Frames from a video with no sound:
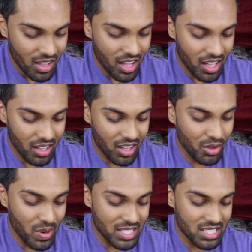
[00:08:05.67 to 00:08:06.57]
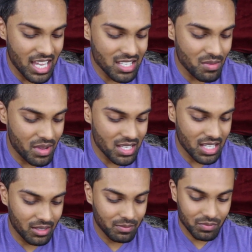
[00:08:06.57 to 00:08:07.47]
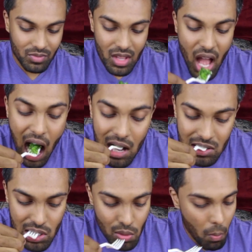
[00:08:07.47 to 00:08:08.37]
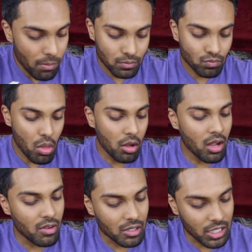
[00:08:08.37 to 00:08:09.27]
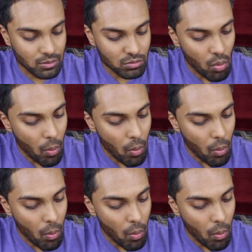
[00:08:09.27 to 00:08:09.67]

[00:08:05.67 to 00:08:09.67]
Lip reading: Otherwise, it tastes amazing. I love it. Like,